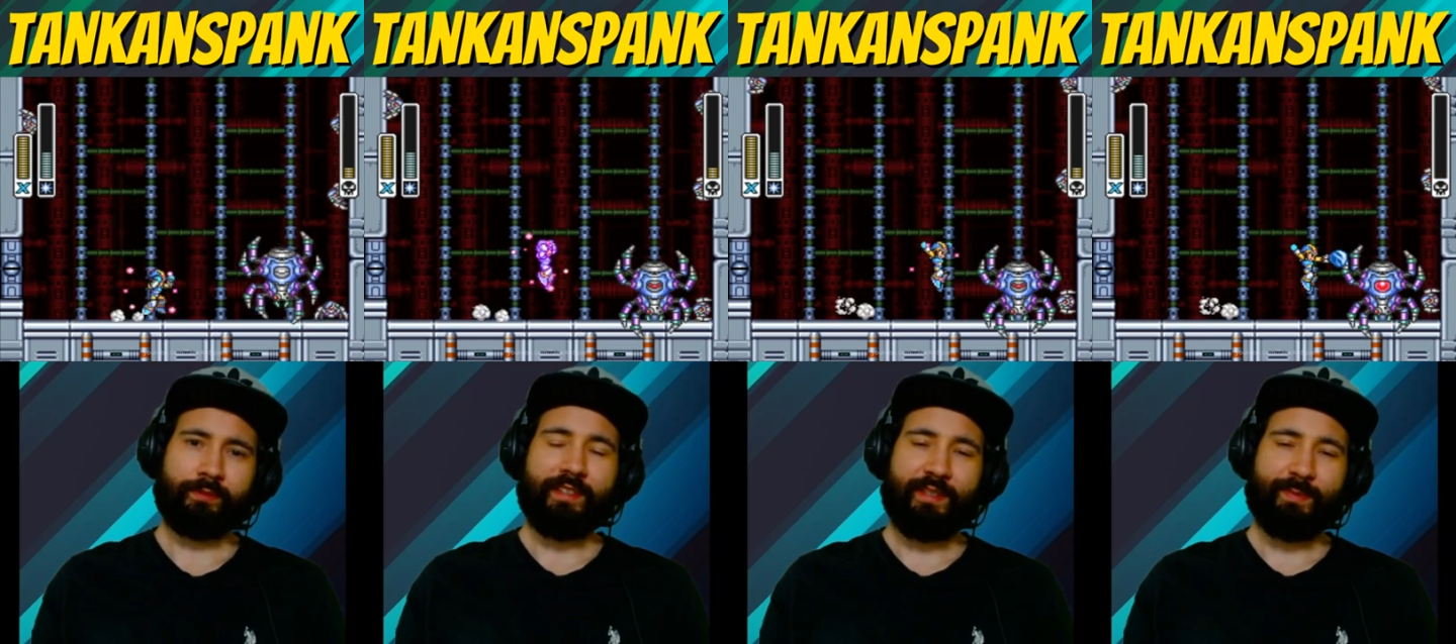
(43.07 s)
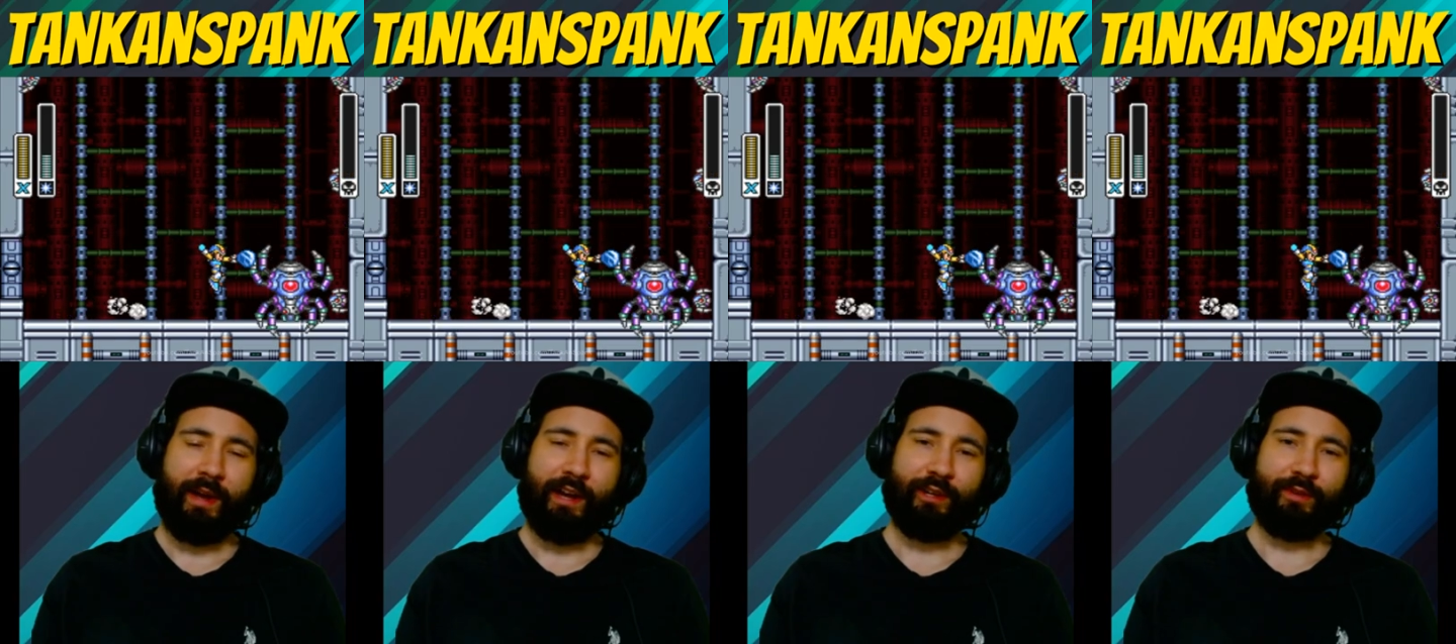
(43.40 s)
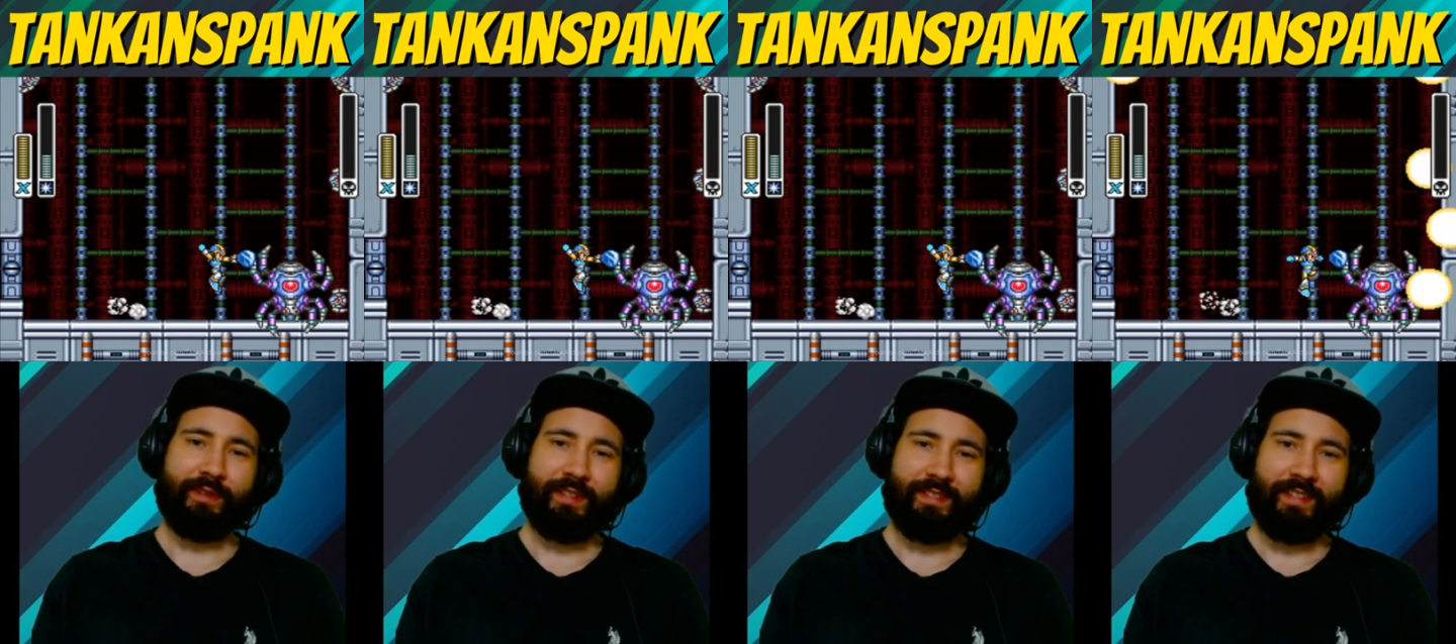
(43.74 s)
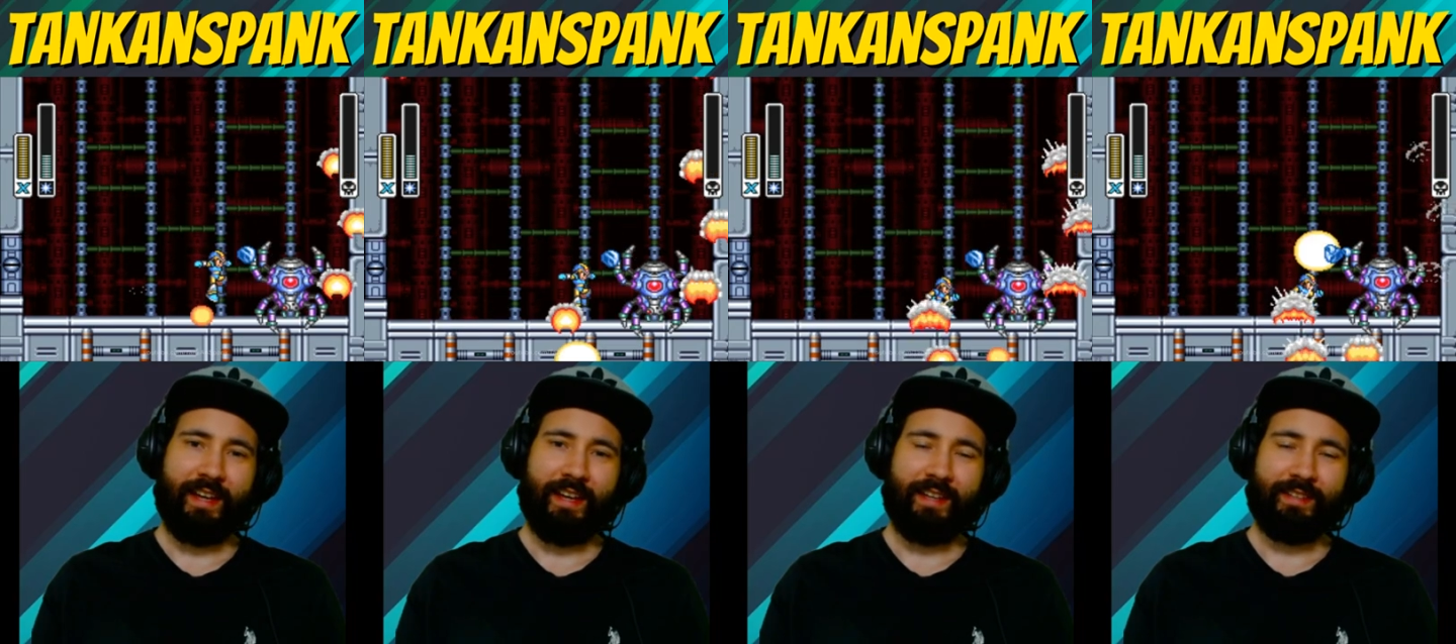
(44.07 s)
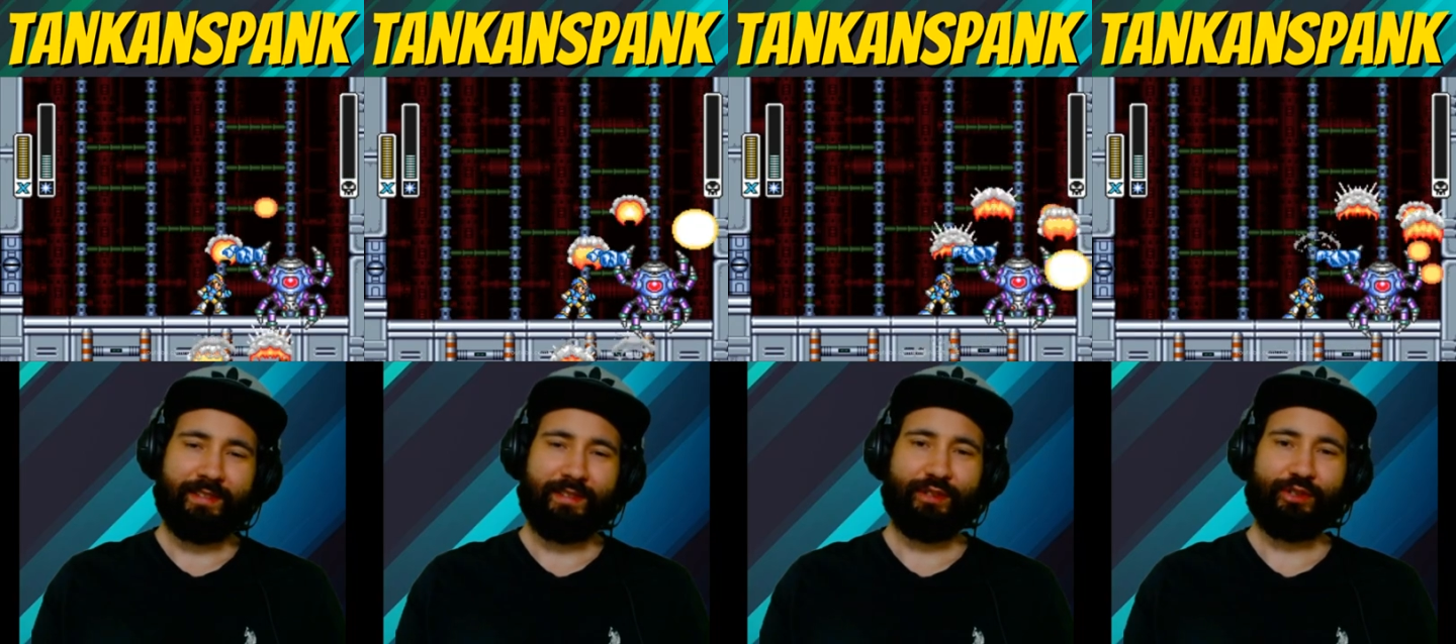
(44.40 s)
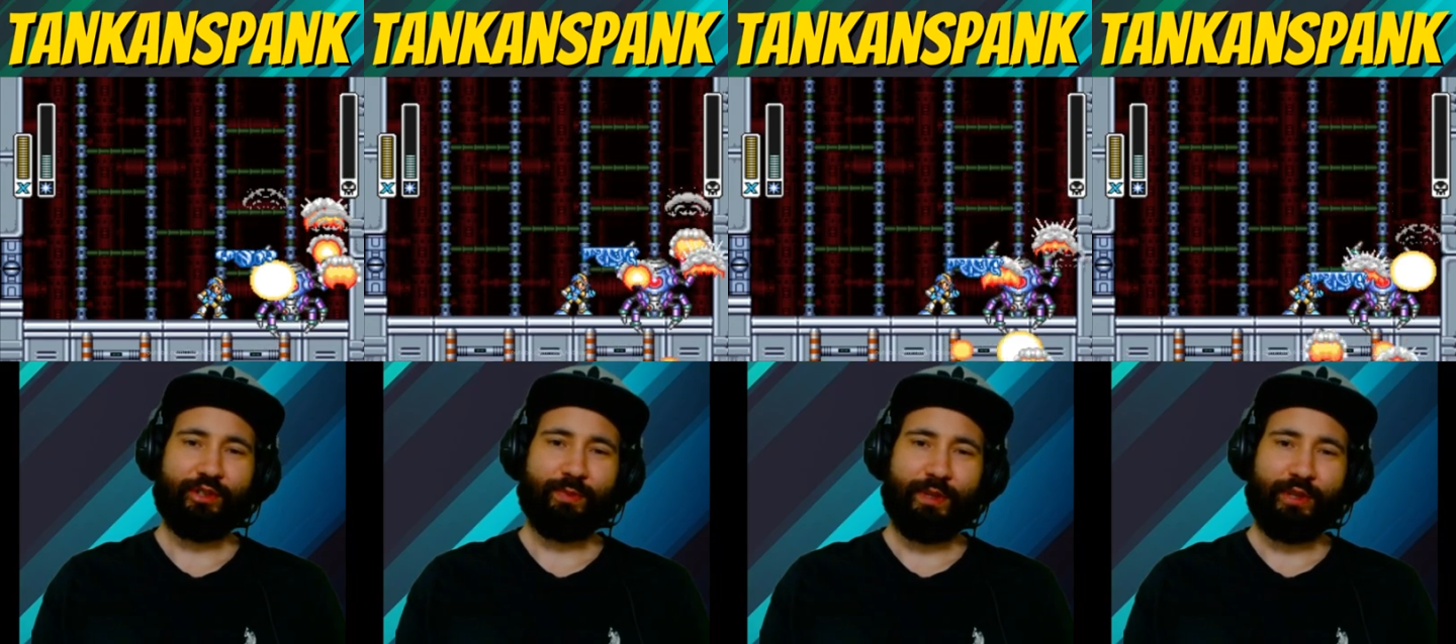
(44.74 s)
as a spider of this size
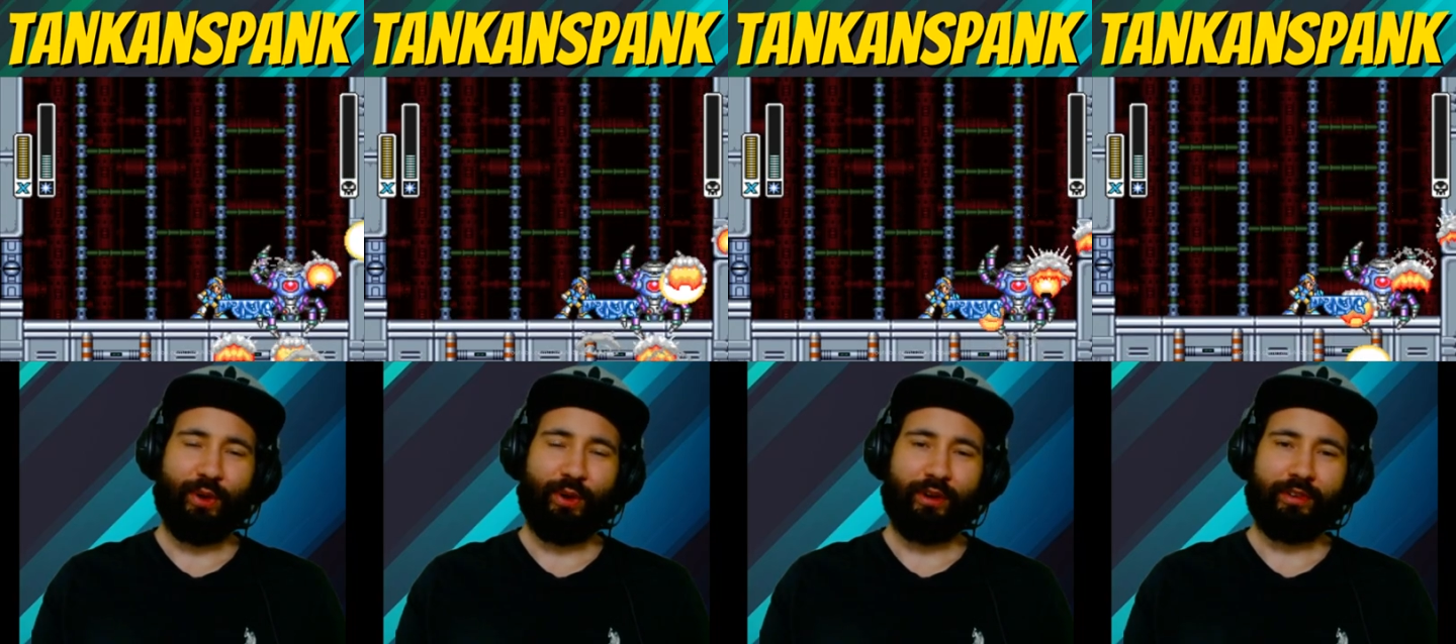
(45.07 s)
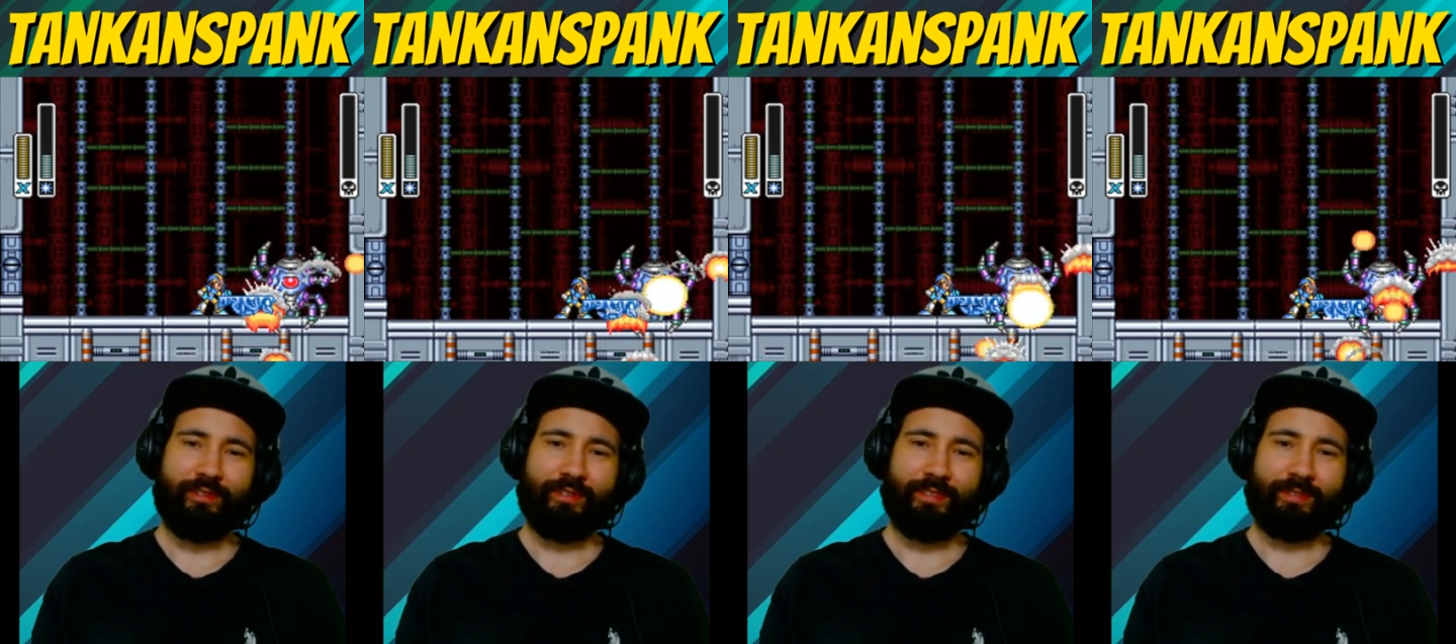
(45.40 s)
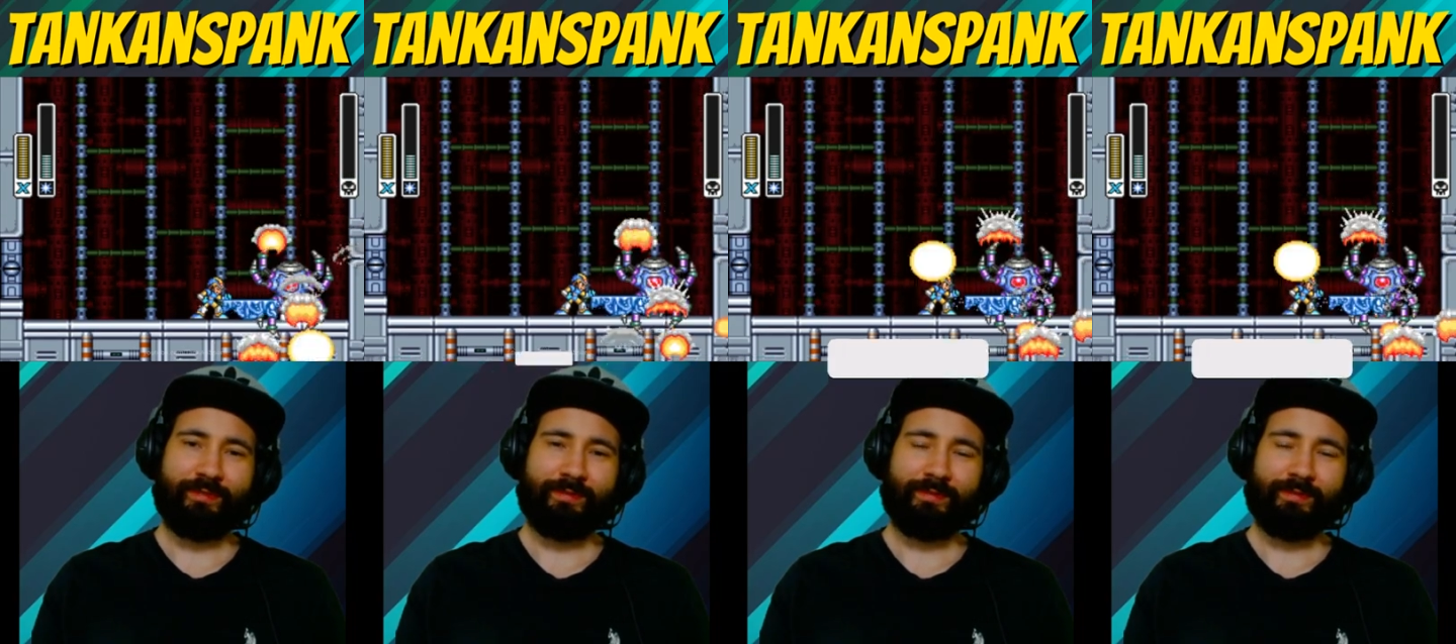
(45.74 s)
should be torched.